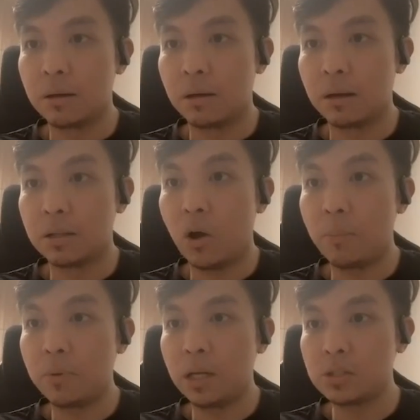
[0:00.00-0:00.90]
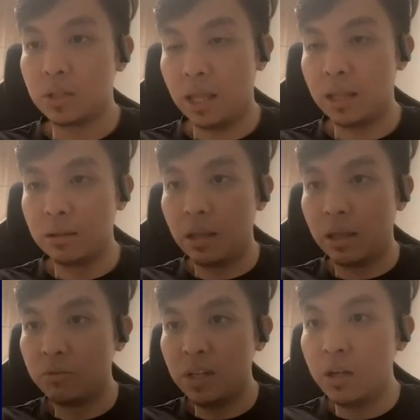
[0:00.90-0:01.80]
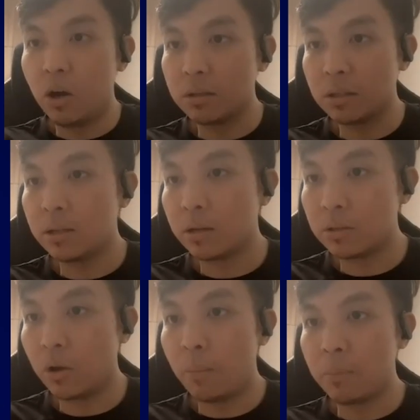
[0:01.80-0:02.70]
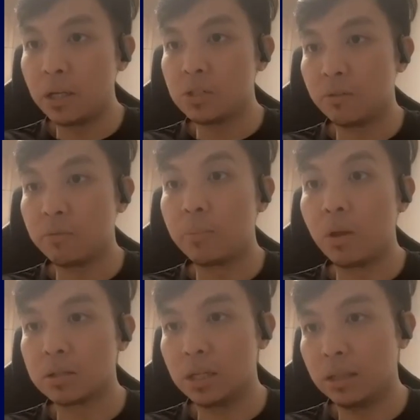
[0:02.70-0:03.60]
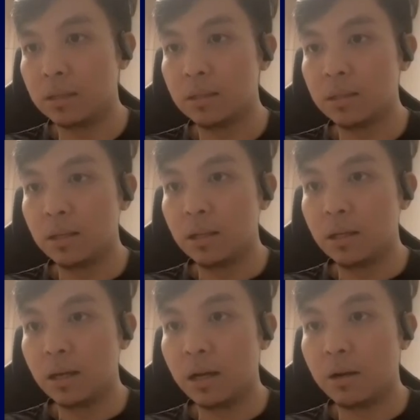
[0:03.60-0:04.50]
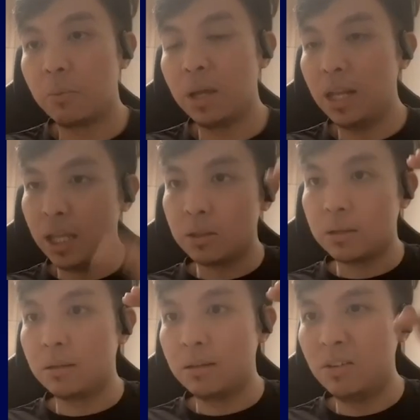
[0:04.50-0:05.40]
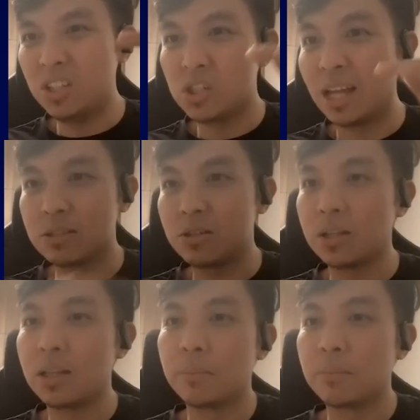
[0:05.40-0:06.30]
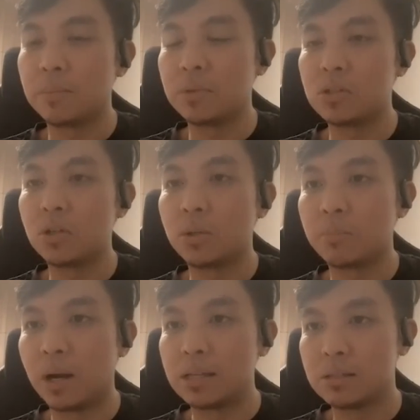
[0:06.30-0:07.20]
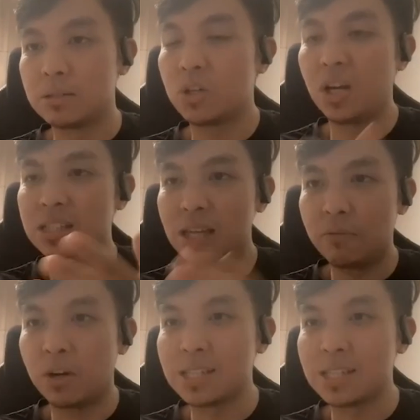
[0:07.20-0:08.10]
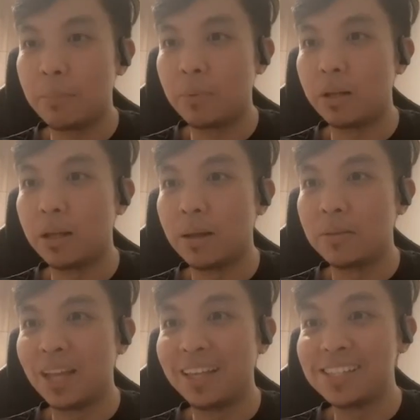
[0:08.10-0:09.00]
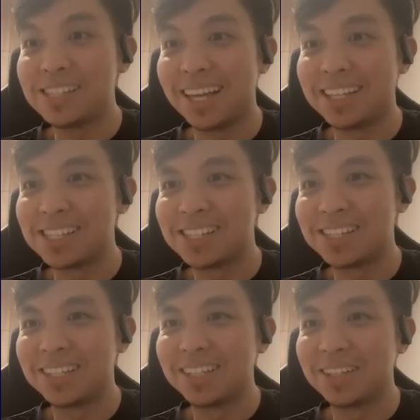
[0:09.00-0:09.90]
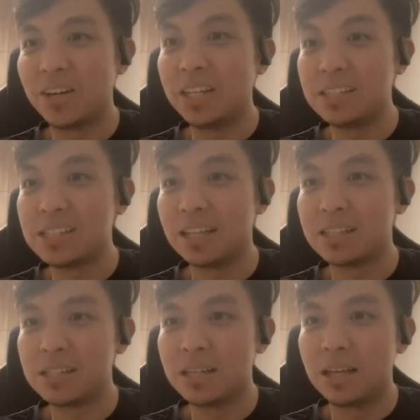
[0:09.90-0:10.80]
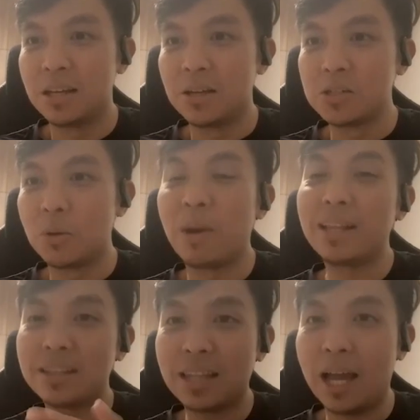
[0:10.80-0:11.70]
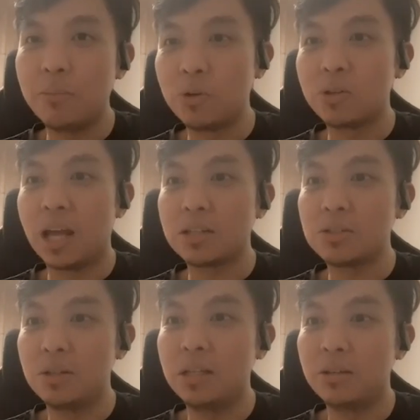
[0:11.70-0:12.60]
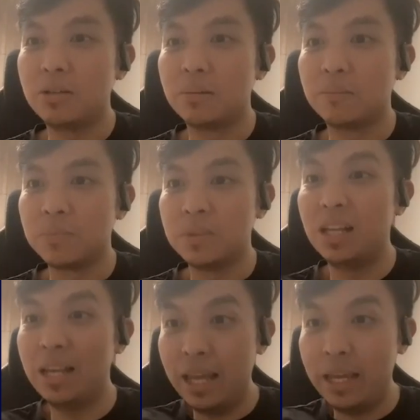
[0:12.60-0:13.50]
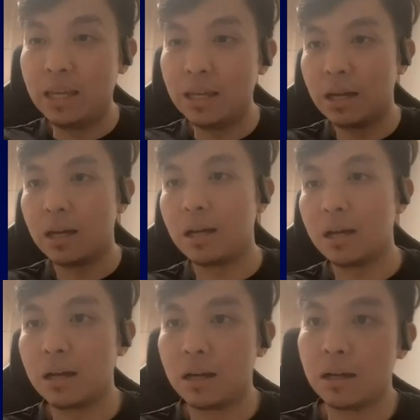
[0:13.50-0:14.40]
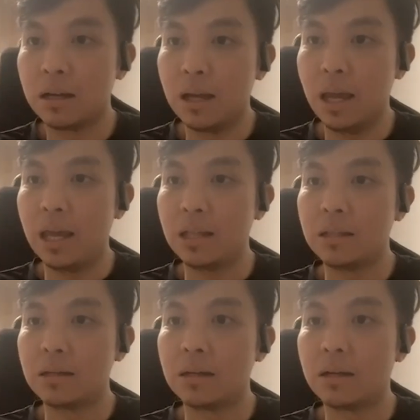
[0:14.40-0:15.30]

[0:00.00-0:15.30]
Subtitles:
the operation, and really halted the operation of the blockchain when it reached that certain price. So let's say, for example, 90 cents or 80 cents. So by that time, you could actually, you know, delay and